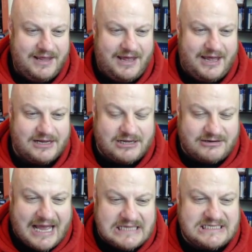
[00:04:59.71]
Uh,
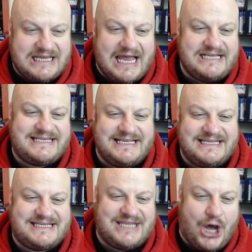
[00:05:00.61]

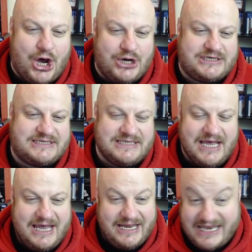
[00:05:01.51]
congratulations, dogs.
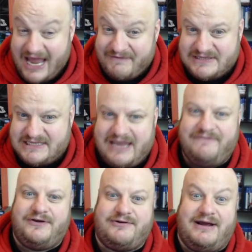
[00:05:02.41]
Never
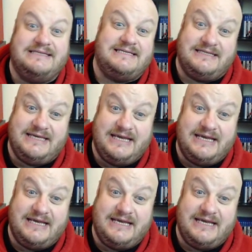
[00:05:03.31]
take for granted the